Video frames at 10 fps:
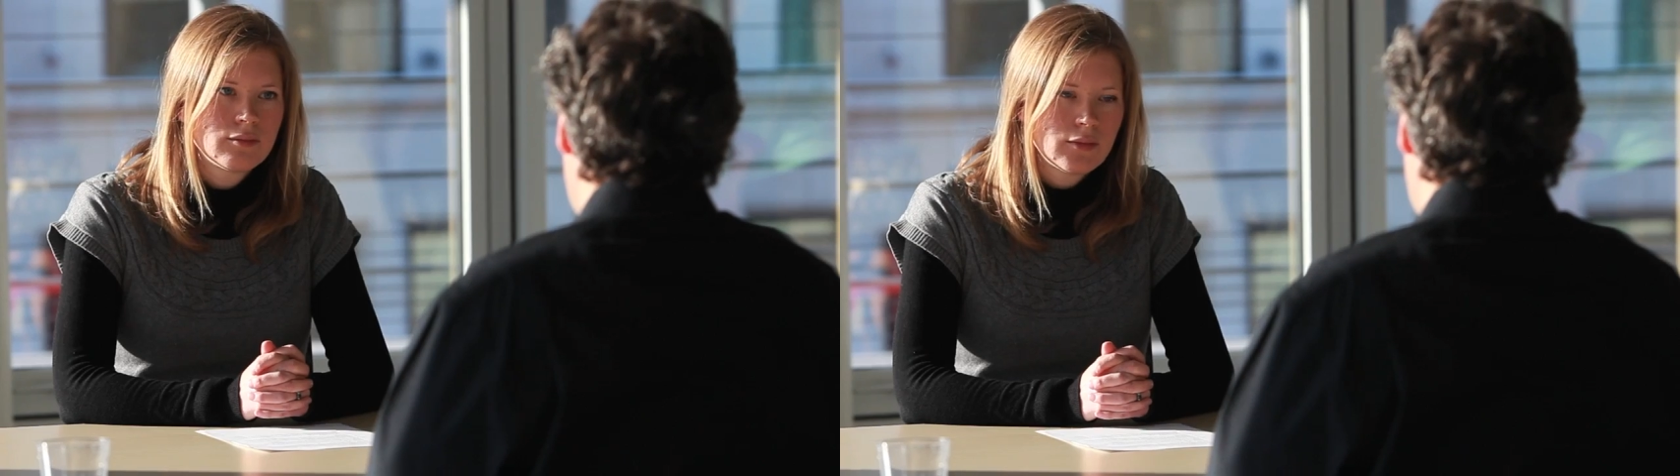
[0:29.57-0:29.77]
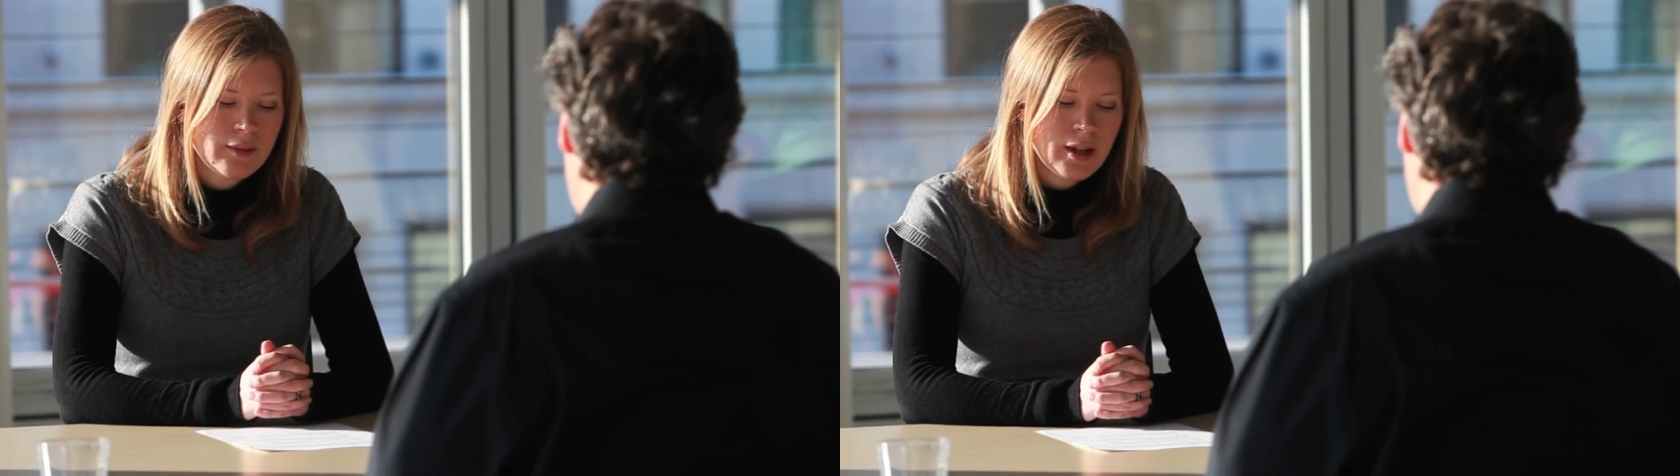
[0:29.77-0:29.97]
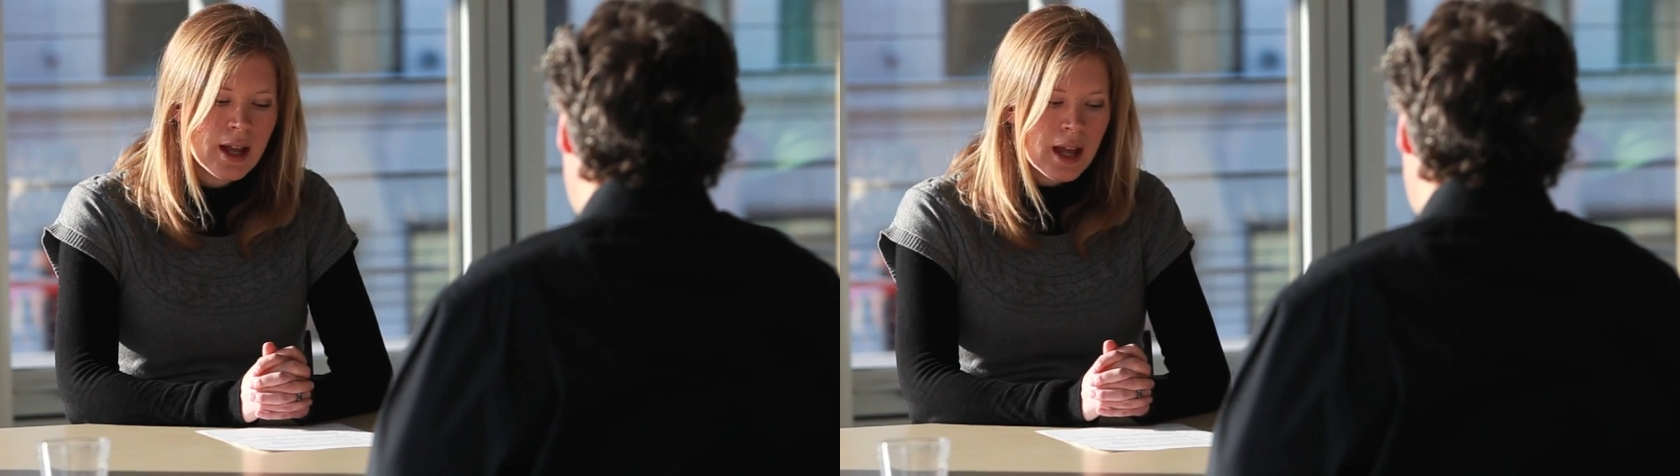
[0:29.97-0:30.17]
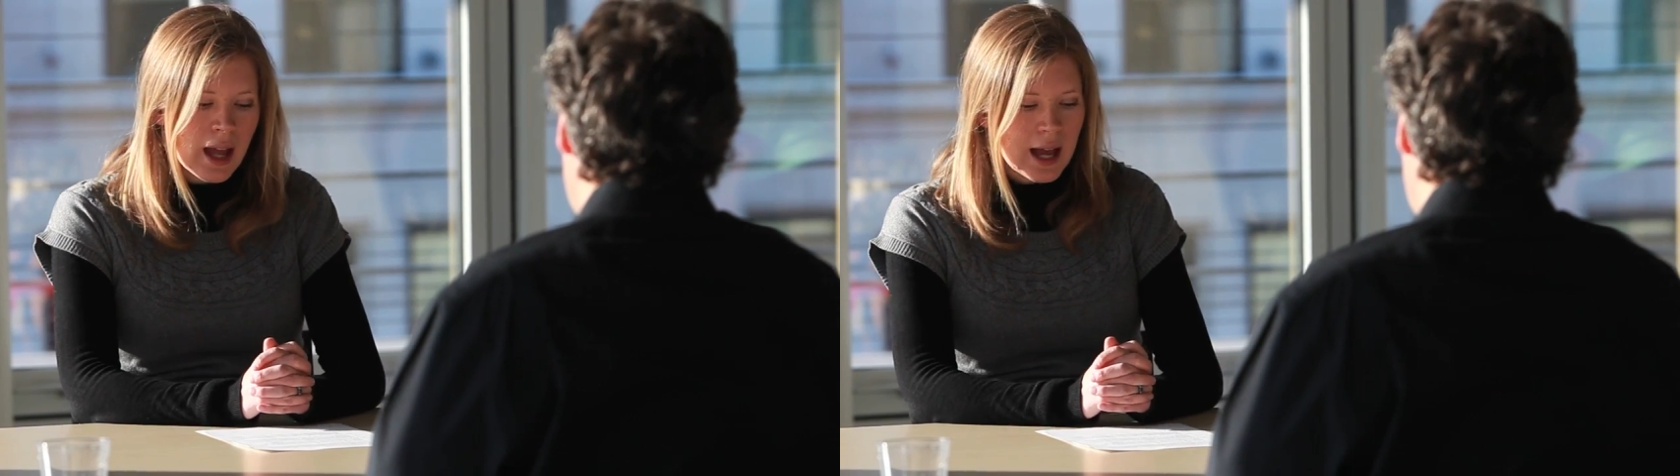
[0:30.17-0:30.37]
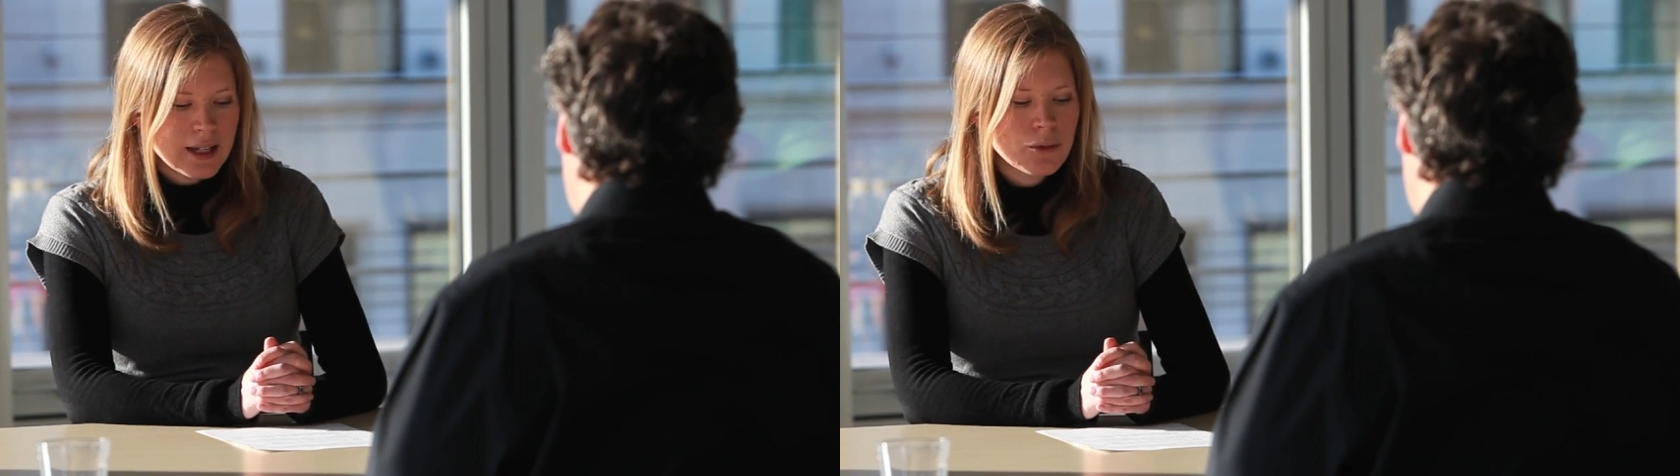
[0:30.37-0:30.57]
Mm-hmm.
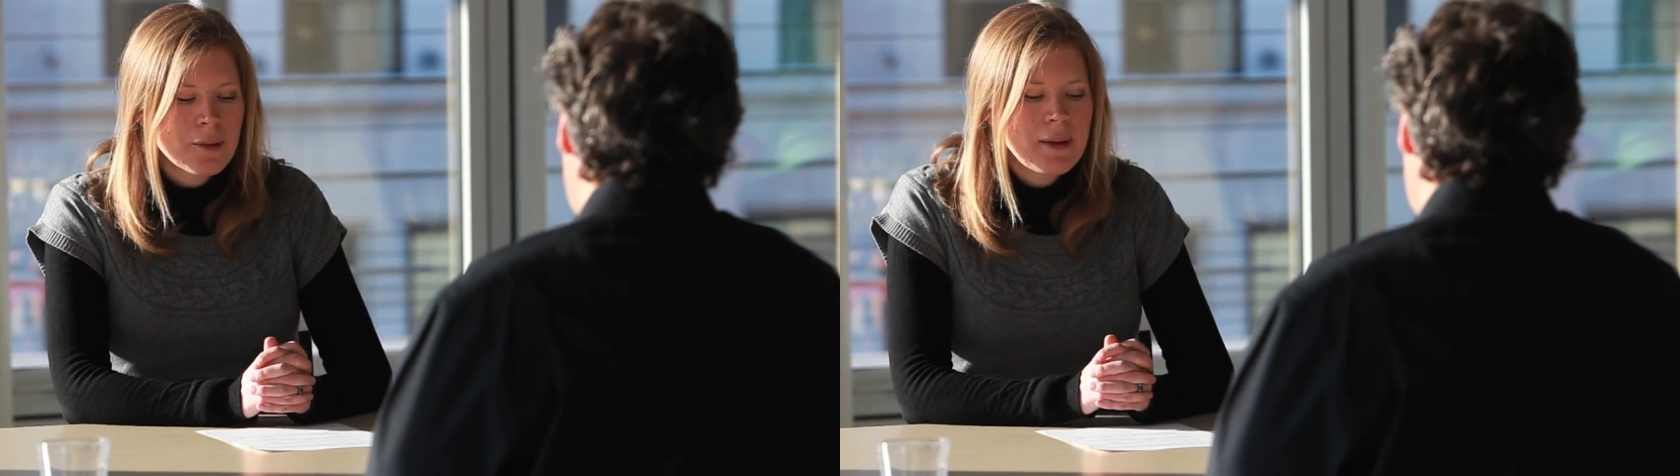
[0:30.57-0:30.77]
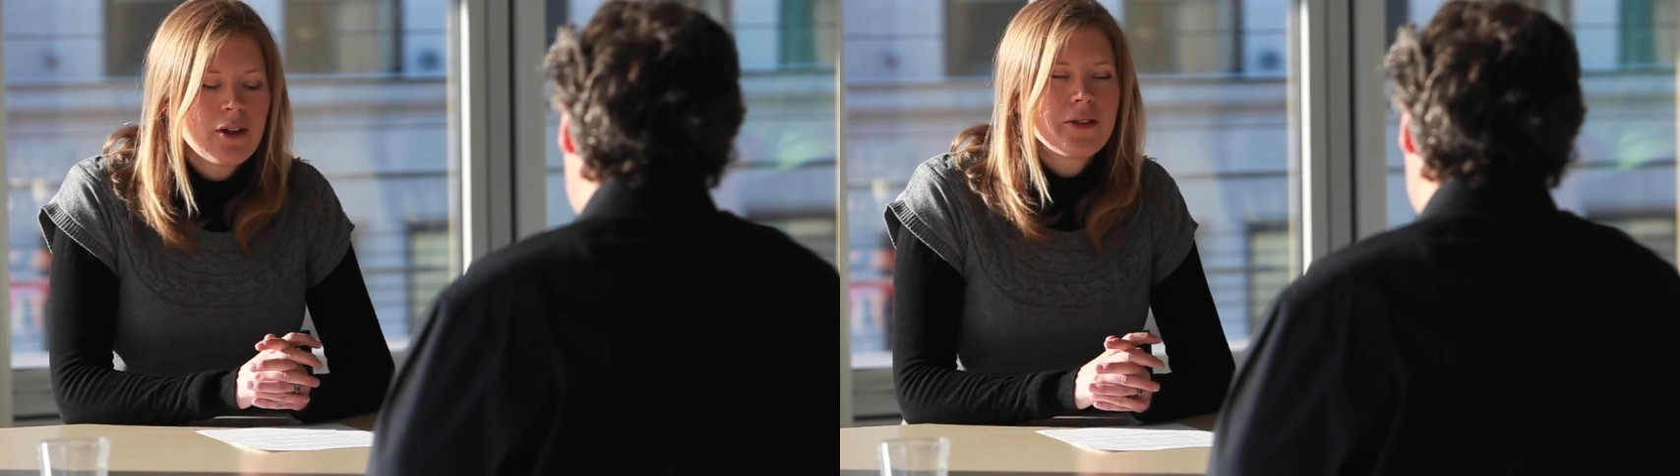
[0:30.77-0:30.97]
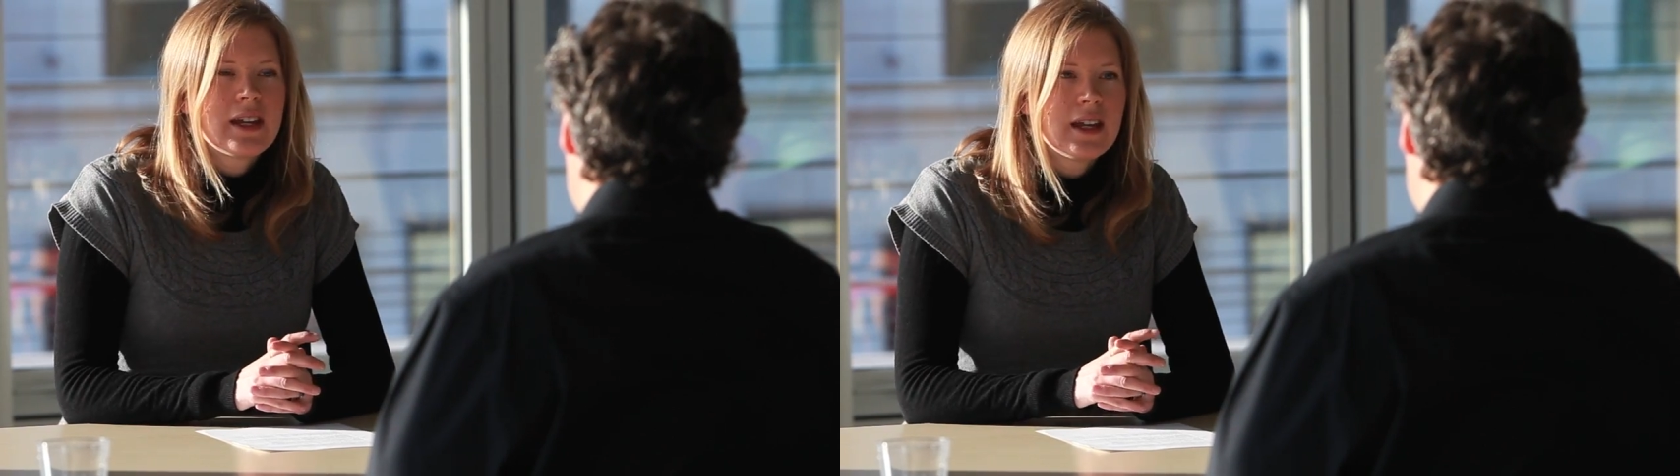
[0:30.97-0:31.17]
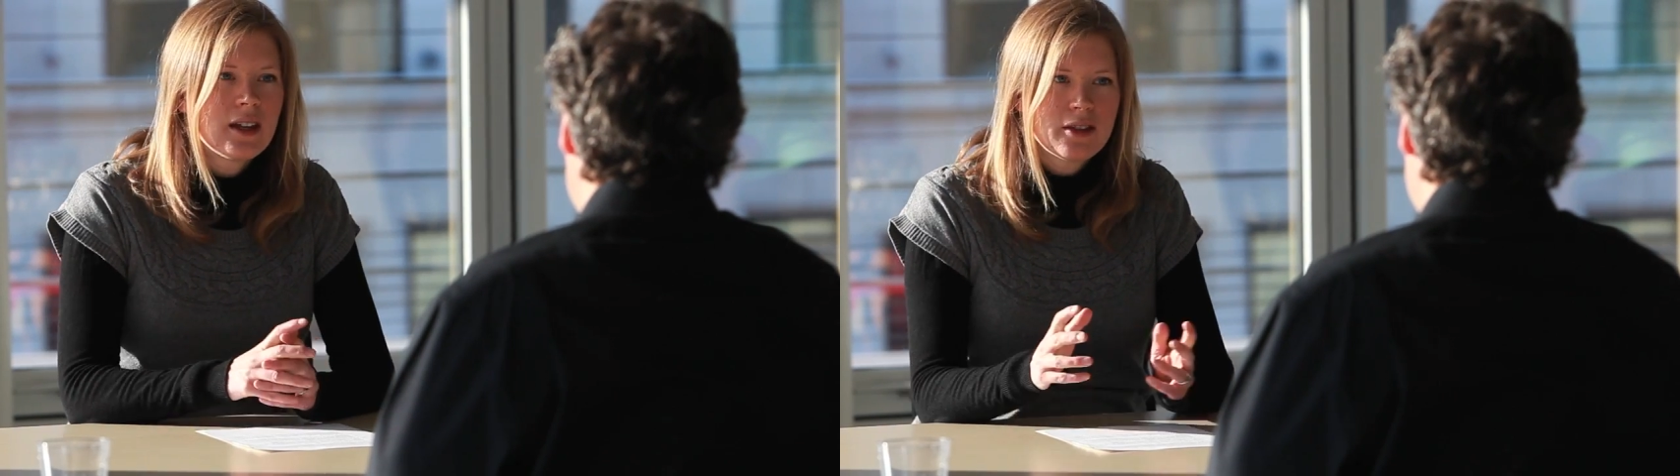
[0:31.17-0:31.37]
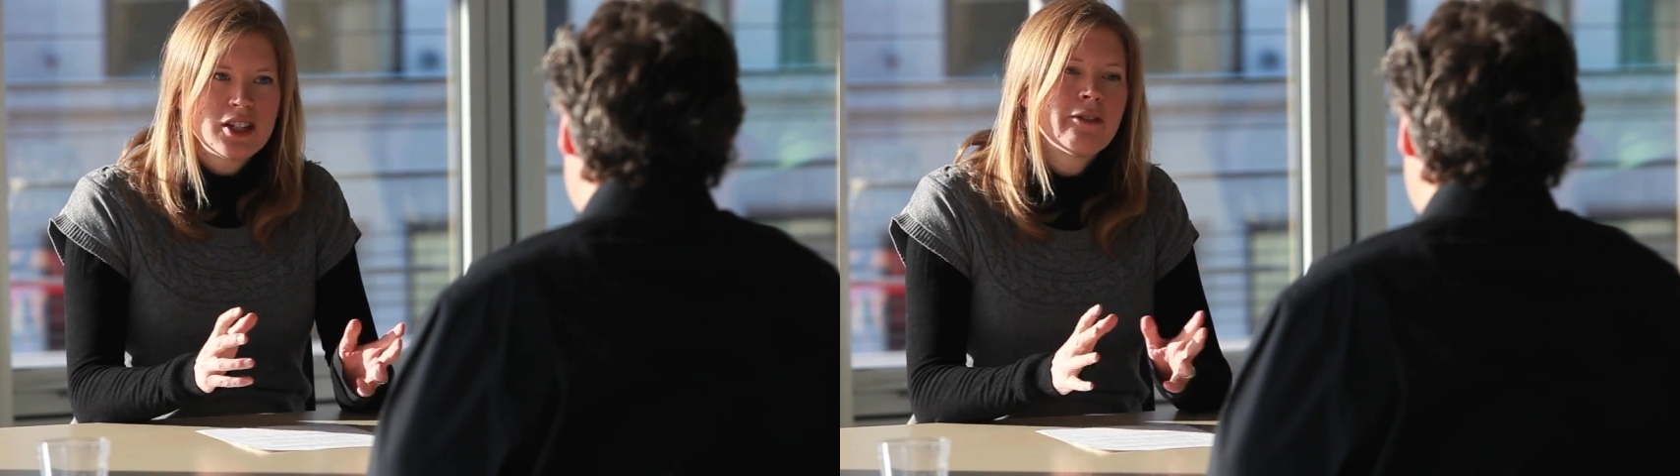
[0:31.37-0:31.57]
And what about the